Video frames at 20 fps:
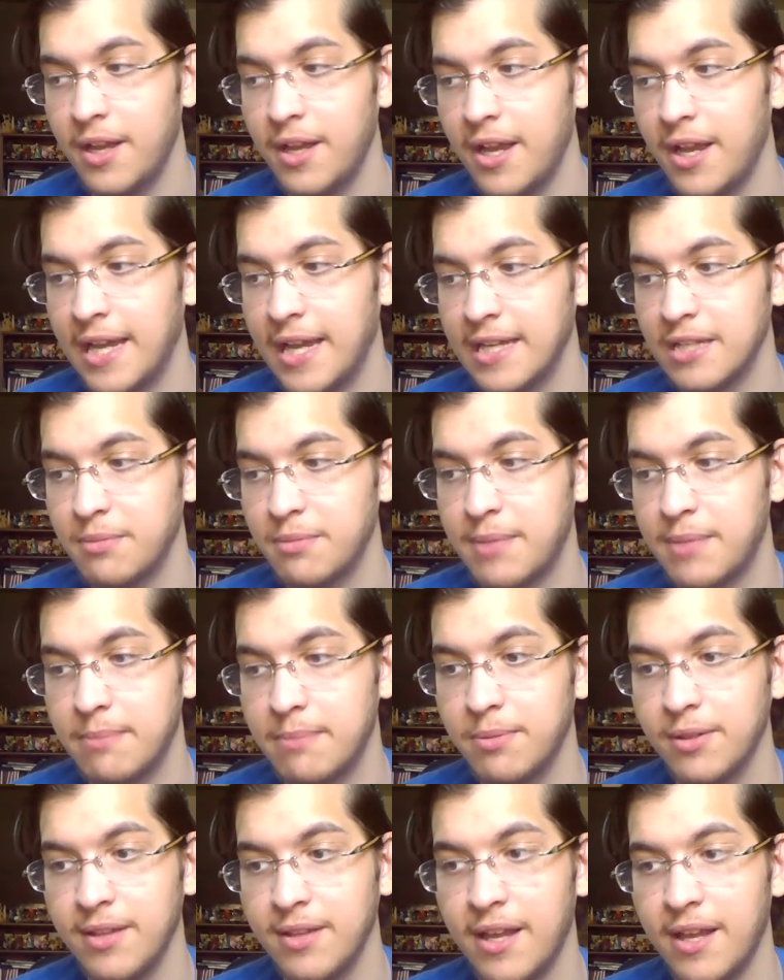and
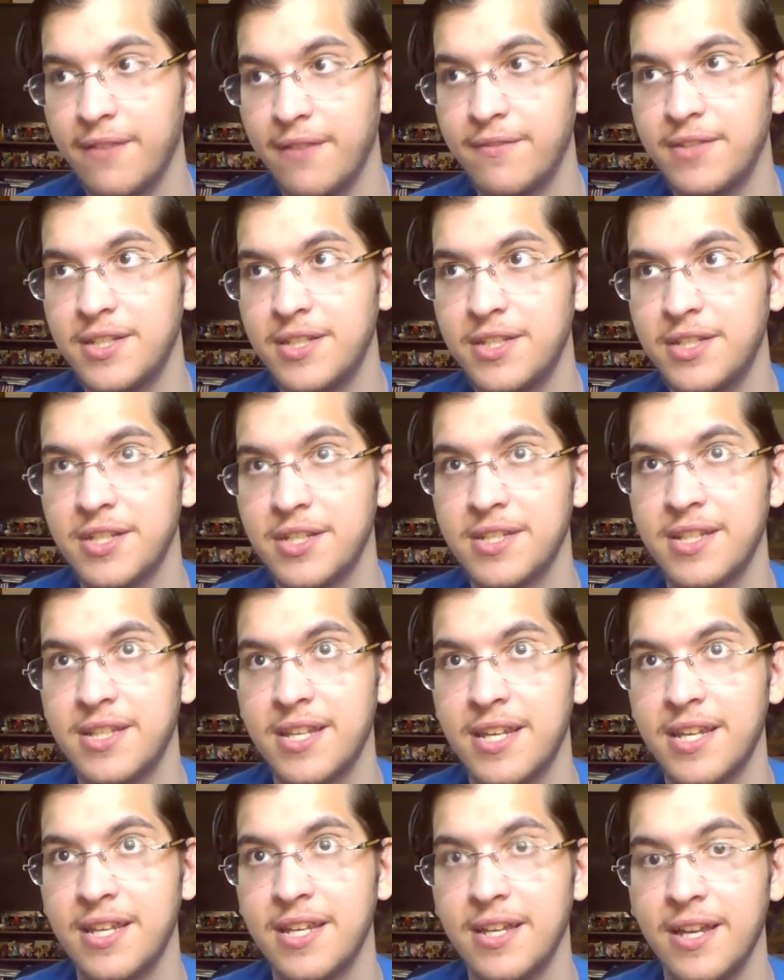people loved just
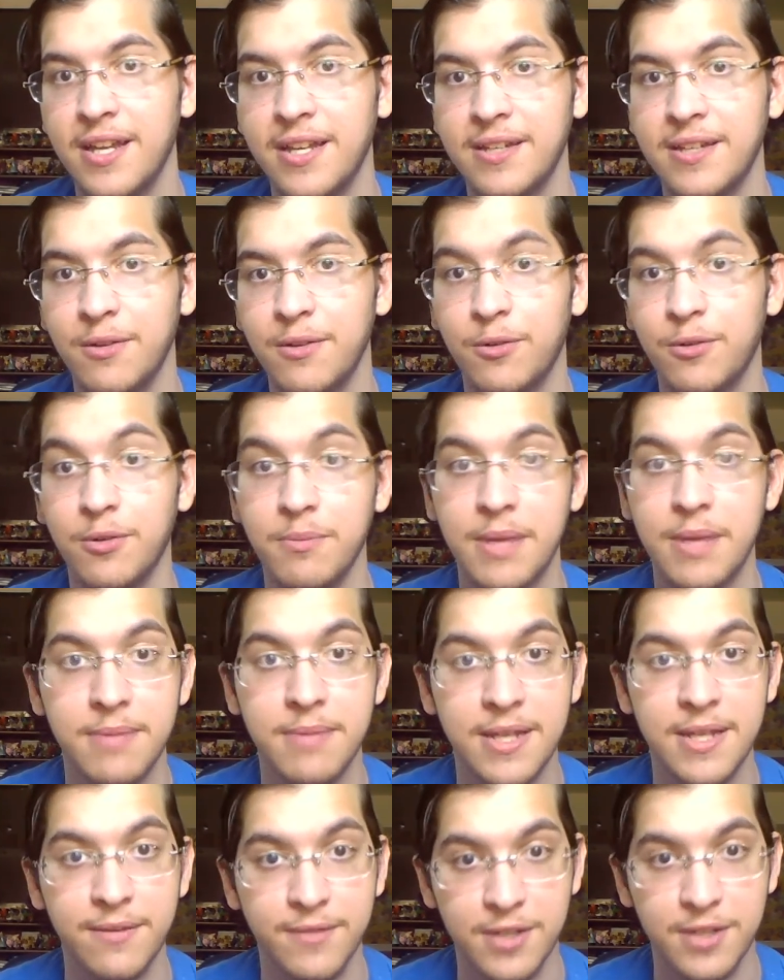the, and or maybe
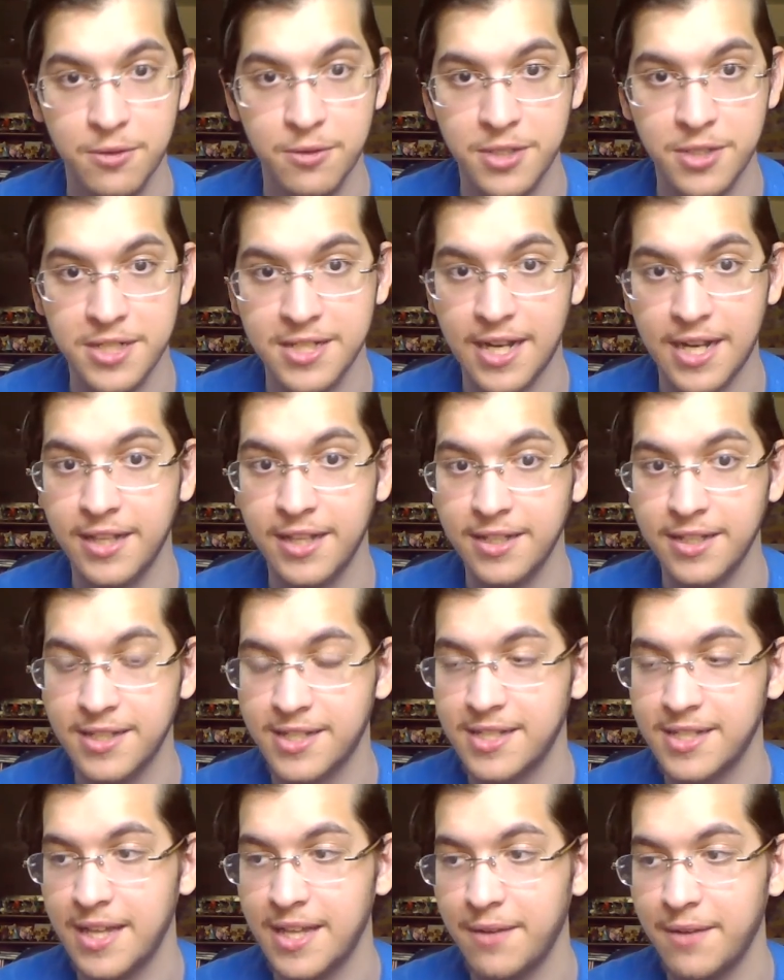even Yoshi's Island,
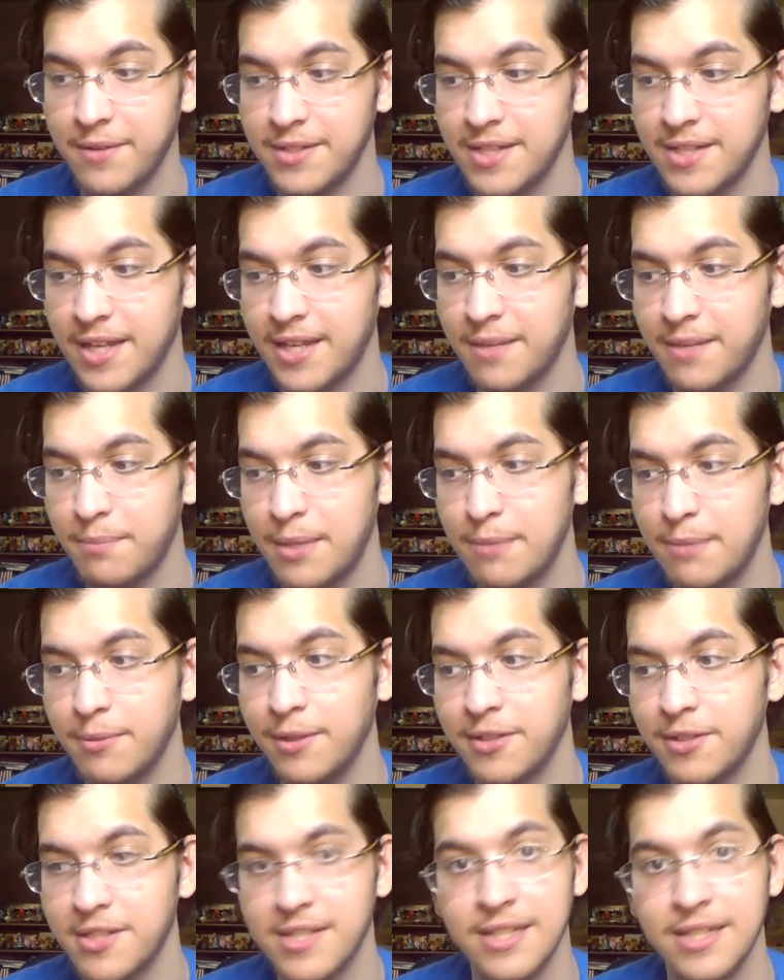because that was like, people
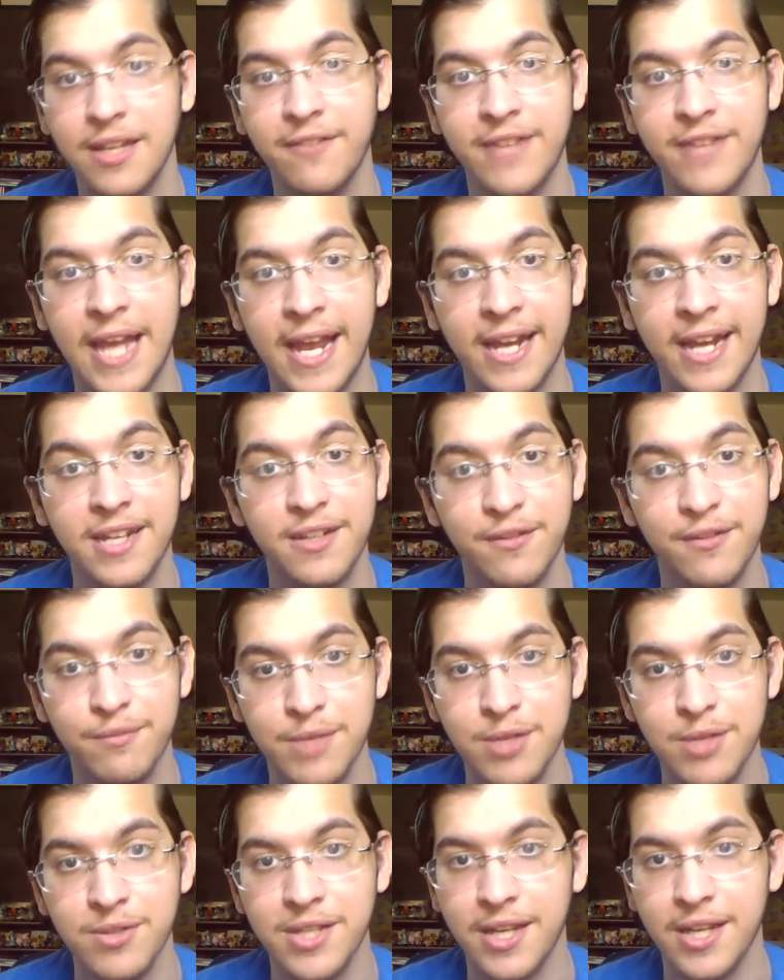just loved active
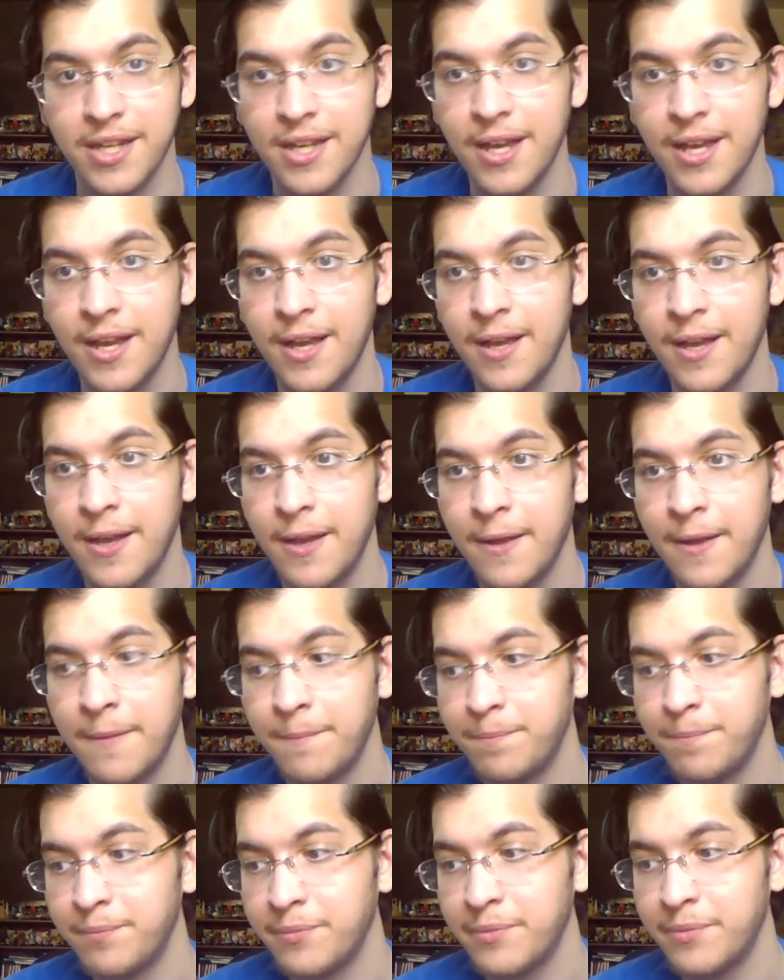music.
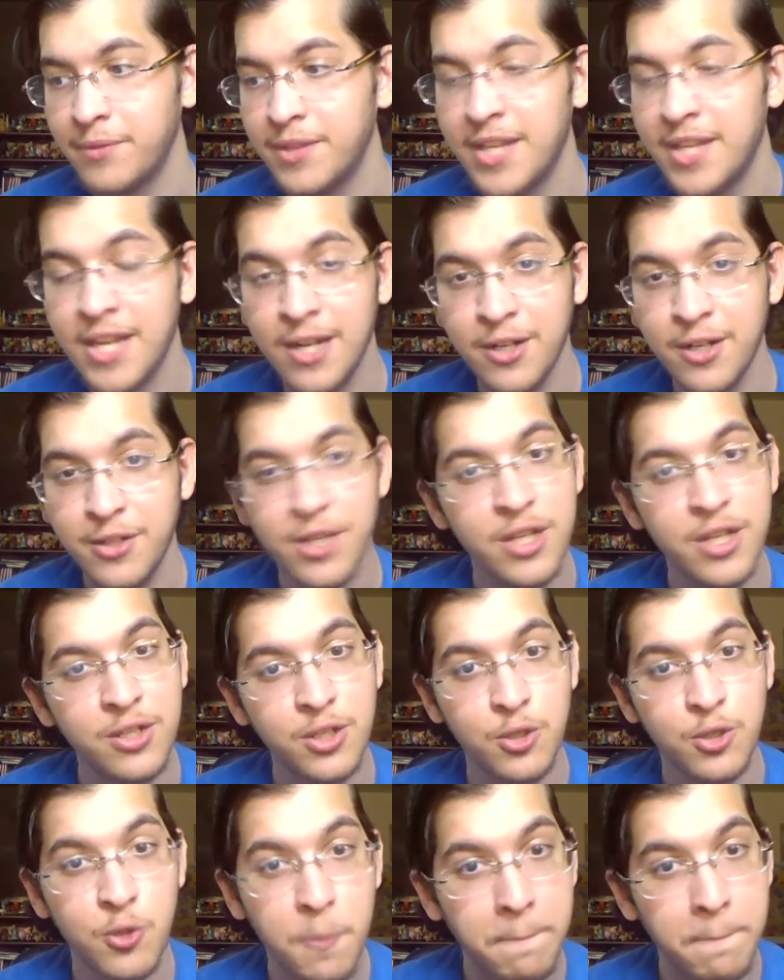Because
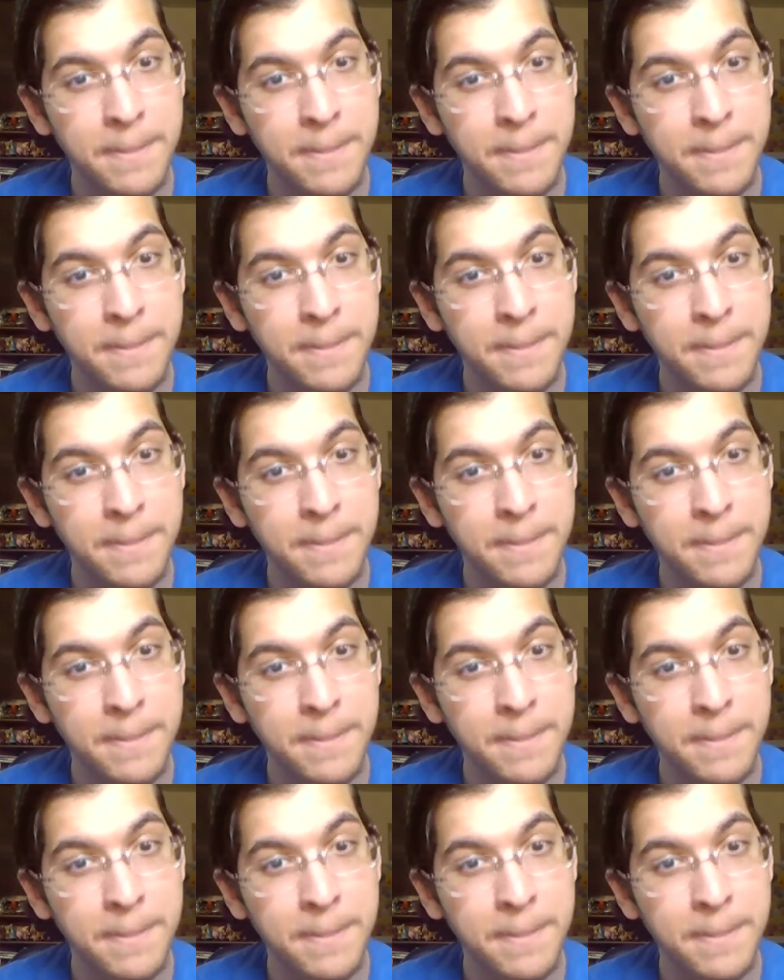you